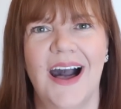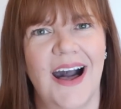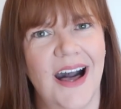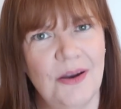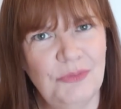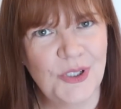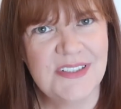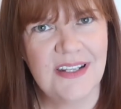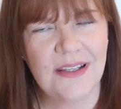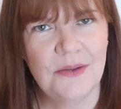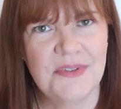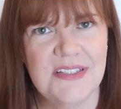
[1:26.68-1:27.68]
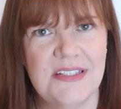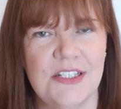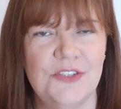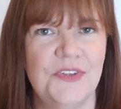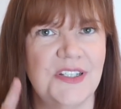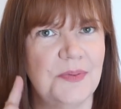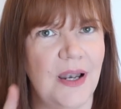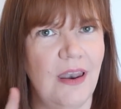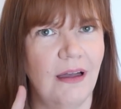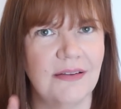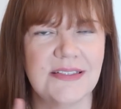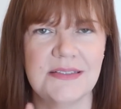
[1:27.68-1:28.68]
I'm not as lucky with Stitch Fix, but
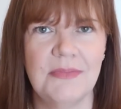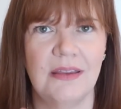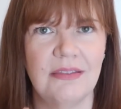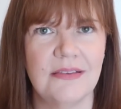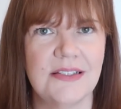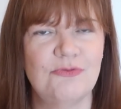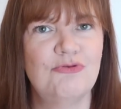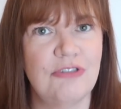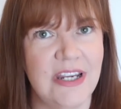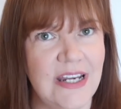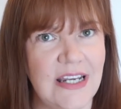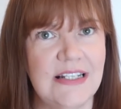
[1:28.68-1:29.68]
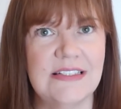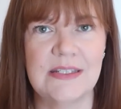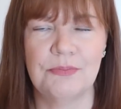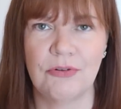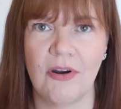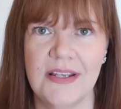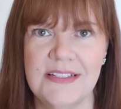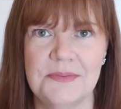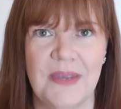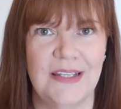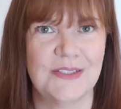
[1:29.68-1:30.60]
last month's really surprised me.